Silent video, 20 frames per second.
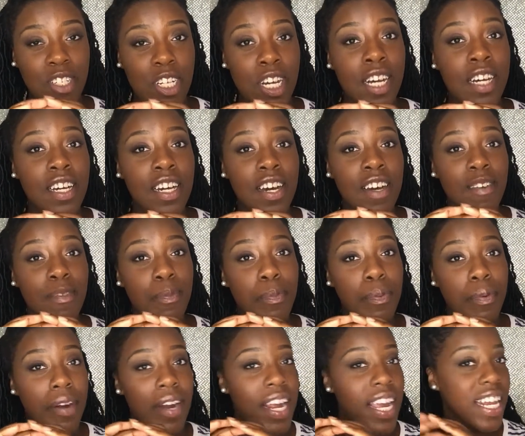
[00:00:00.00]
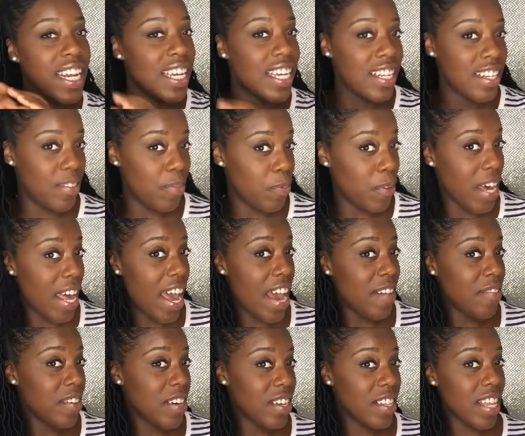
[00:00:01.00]
chunk of braided
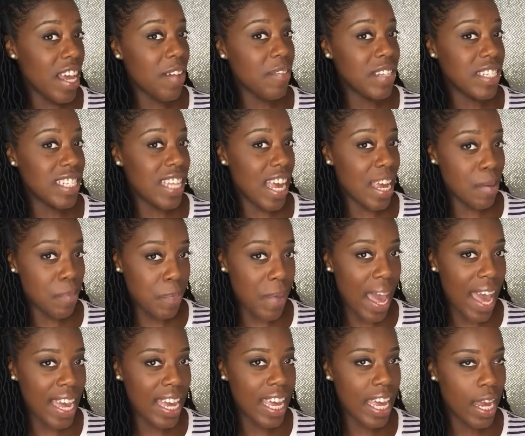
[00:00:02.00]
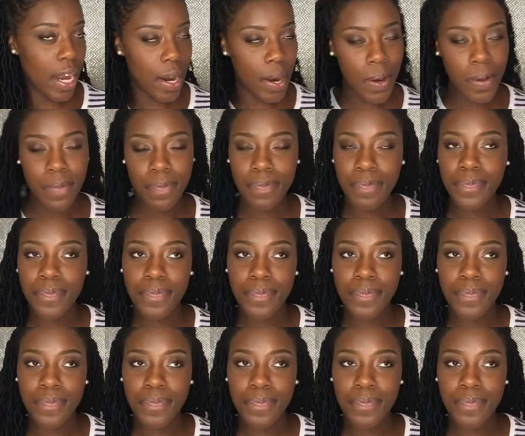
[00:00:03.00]
whatever that was like back here.